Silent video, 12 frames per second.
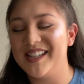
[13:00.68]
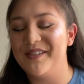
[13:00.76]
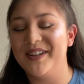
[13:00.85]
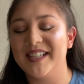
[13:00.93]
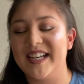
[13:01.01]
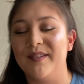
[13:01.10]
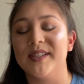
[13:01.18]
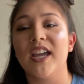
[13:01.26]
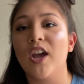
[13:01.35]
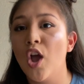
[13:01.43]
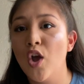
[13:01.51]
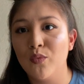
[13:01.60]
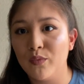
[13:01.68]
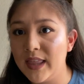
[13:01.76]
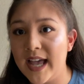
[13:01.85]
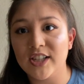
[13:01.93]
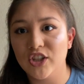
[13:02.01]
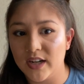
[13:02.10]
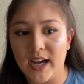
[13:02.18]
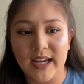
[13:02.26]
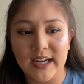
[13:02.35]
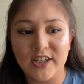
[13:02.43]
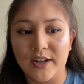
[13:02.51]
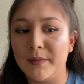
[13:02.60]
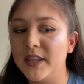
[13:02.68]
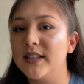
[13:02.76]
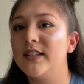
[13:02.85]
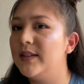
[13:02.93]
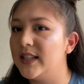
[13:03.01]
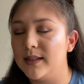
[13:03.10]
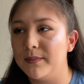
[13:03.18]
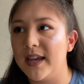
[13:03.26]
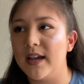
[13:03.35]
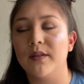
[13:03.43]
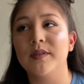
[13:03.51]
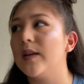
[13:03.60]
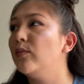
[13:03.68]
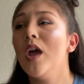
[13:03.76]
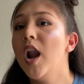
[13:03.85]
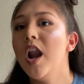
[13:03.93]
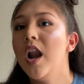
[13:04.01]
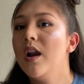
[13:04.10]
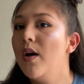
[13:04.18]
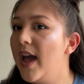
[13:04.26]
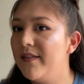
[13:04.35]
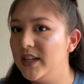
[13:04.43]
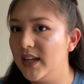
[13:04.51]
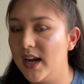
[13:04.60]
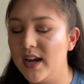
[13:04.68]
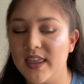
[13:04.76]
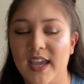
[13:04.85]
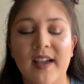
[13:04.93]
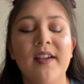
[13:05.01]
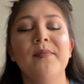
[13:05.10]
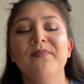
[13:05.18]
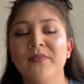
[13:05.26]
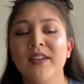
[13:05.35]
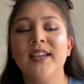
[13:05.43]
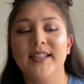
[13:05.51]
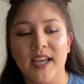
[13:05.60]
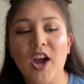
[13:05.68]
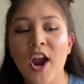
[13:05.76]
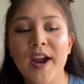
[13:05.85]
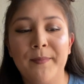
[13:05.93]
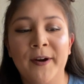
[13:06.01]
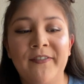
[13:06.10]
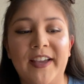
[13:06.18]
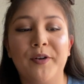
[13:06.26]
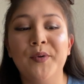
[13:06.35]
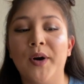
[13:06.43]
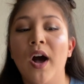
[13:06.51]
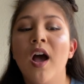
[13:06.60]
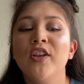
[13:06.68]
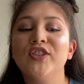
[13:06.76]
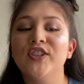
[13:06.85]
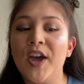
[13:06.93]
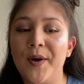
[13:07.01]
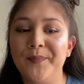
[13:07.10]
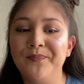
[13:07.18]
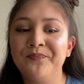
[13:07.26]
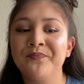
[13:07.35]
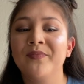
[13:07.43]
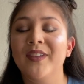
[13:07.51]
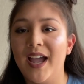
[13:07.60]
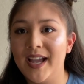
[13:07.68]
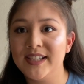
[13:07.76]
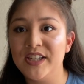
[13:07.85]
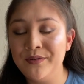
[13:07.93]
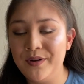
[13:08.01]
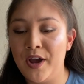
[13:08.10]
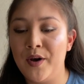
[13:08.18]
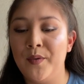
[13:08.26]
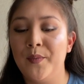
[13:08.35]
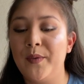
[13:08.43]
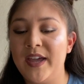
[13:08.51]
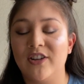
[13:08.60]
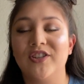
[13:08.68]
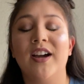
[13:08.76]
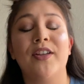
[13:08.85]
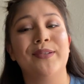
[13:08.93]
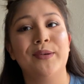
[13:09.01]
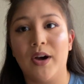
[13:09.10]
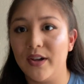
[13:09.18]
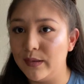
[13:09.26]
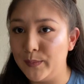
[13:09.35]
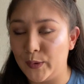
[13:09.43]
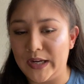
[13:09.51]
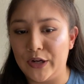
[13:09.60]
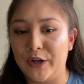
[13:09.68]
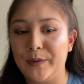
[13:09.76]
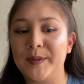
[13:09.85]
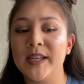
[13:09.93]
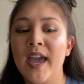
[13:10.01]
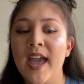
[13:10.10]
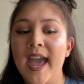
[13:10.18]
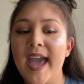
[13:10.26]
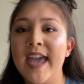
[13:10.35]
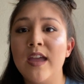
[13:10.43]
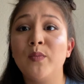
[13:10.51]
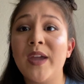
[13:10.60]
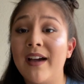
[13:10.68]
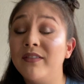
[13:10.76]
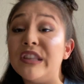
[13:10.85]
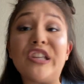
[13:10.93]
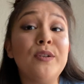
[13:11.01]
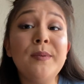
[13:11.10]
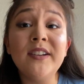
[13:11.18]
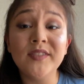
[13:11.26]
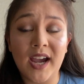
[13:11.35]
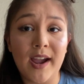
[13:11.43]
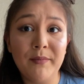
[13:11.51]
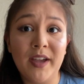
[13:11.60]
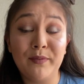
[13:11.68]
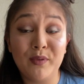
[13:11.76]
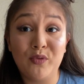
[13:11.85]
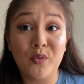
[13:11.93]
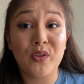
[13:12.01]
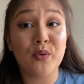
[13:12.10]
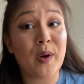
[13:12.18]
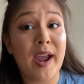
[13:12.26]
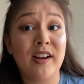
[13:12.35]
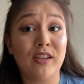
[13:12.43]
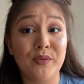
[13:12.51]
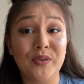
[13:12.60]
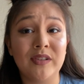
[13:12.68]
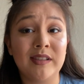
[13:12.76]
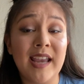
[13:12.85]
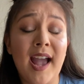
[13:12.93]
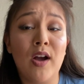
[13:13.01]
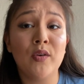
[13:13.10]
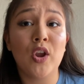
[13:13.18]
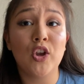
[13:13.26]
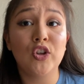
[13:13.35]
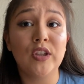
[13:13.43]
I was, and he was like, relax, you're not getting termed unless you did something. And I was like, no, I haven't done anything. He's like, all right, perfect, cool. So, as you know, we actually got through all the boarding groups, and we have a little bit of time left before the ride closes down.